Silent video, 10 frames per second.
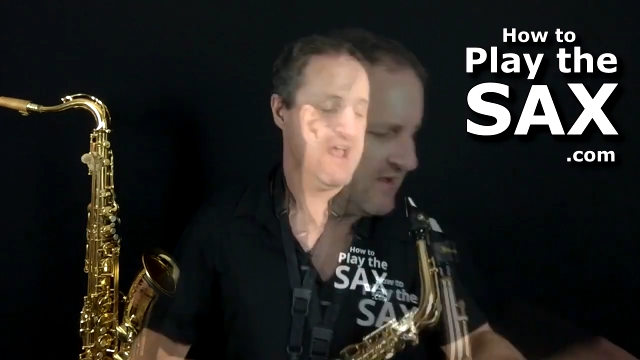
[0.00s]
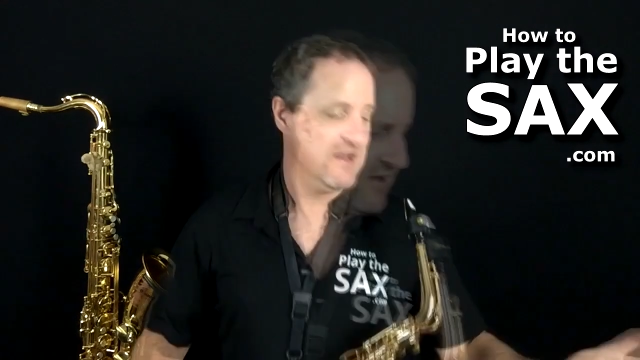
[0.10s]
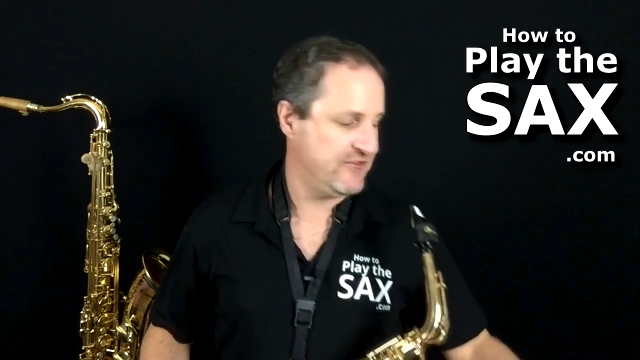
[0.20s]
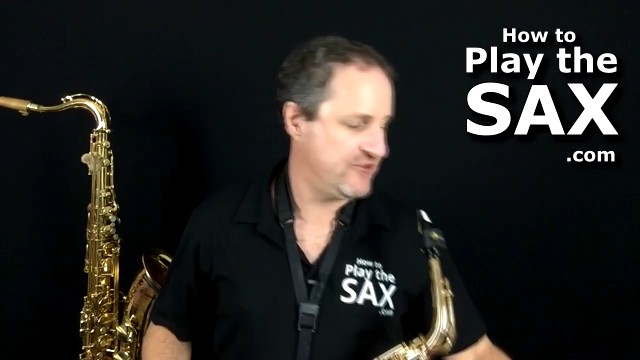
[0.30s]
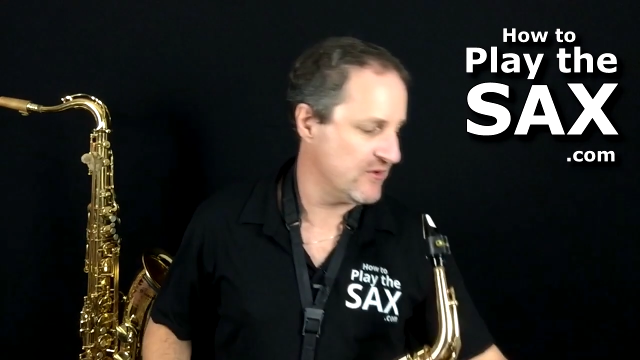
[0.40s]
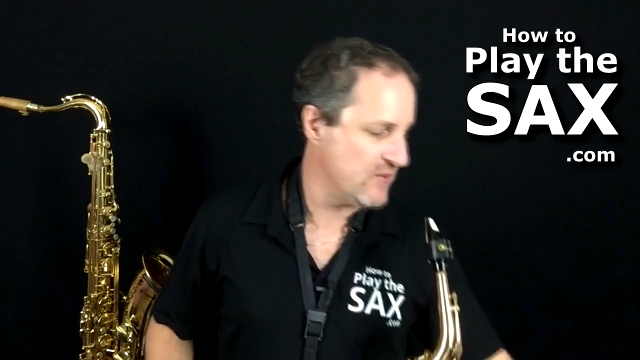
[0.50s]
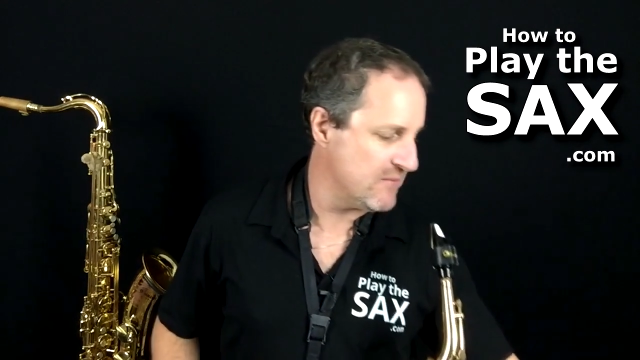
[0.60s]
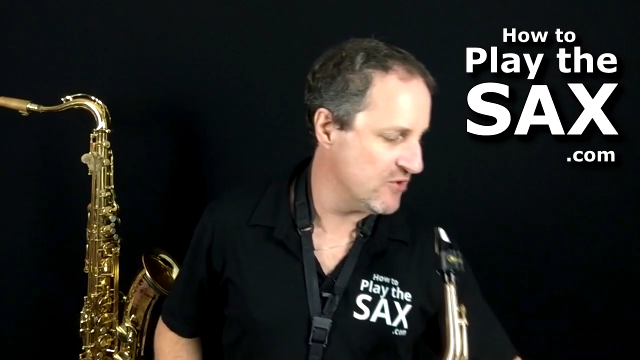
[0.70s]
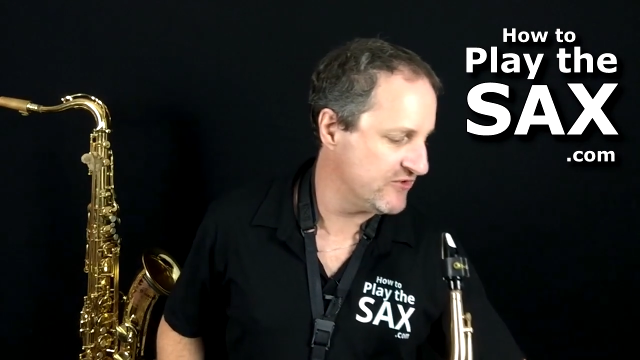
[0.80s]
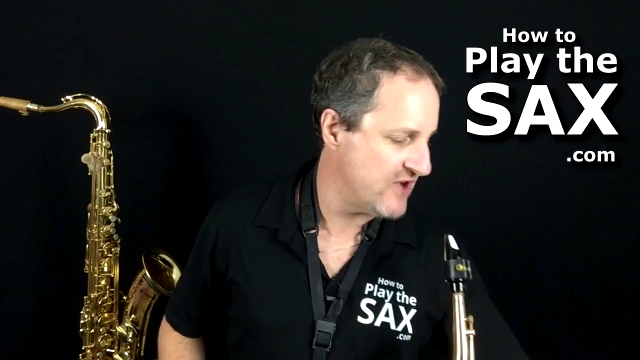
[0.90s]
Let's do it one
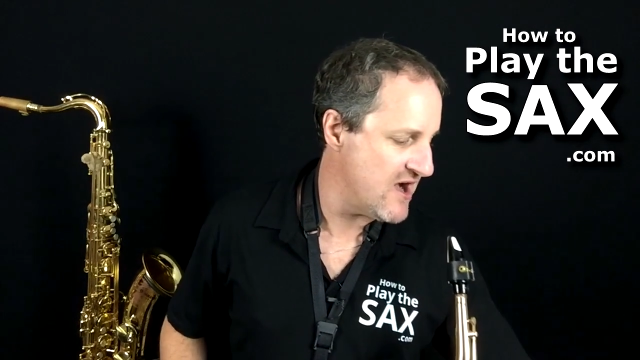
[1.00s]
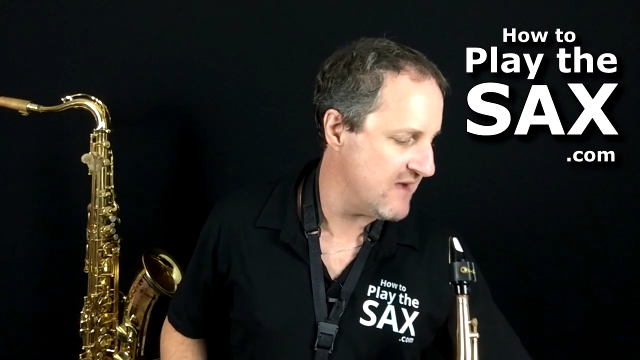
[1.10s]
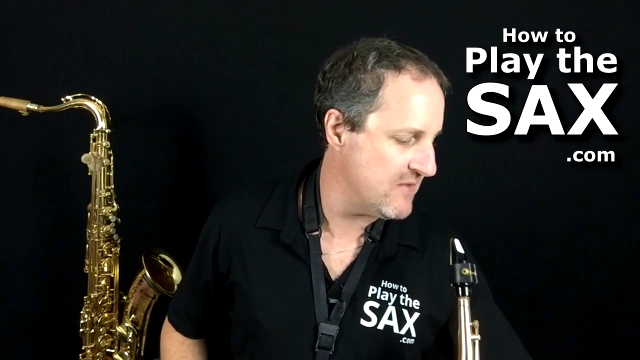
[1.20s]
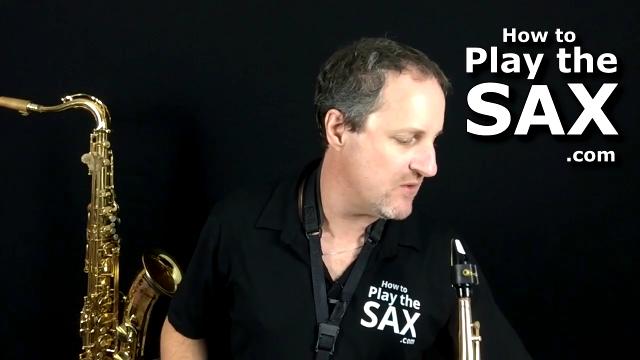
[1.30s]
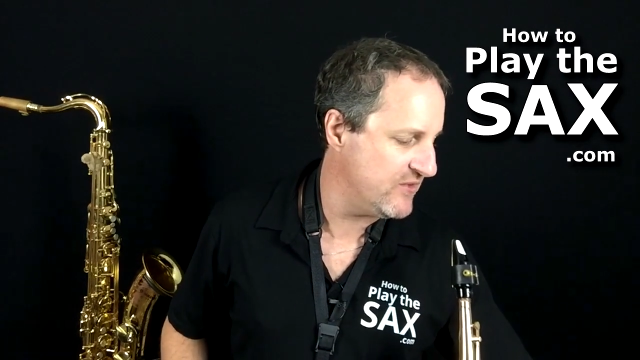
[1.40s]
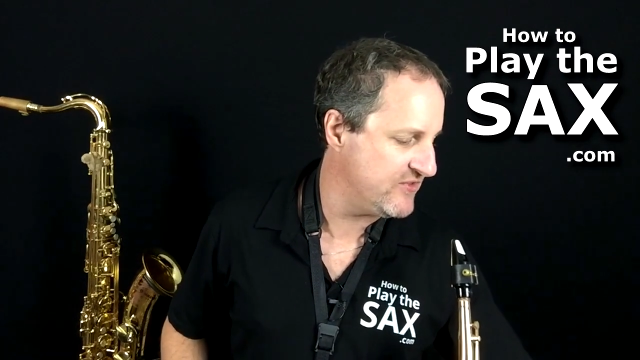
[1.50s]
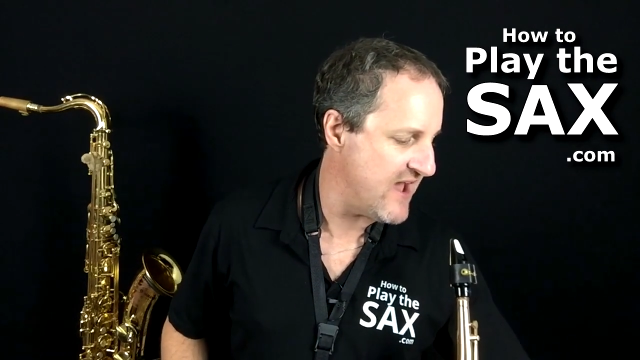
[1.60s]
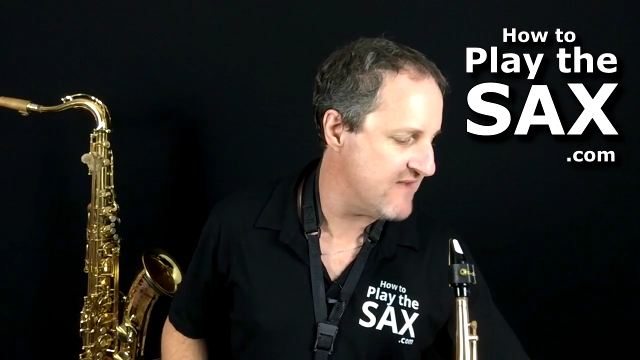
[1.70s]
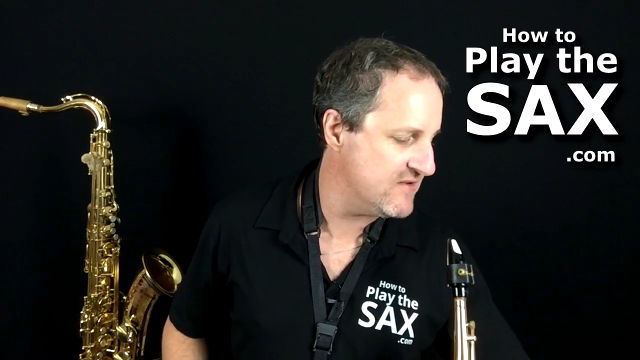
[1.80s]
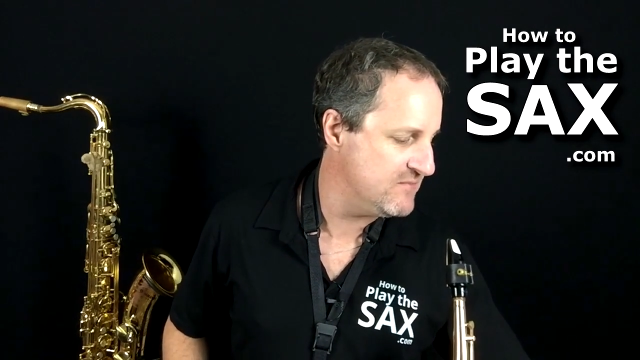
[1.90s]
more time with
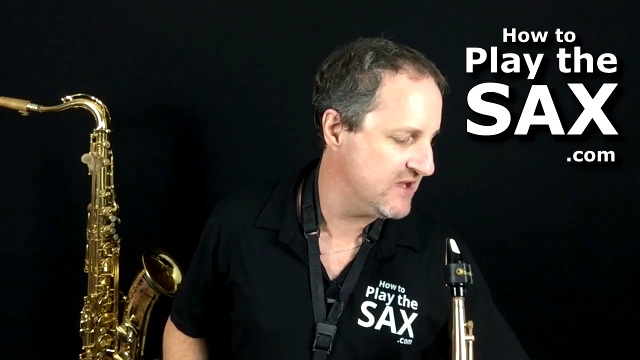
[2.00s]
David,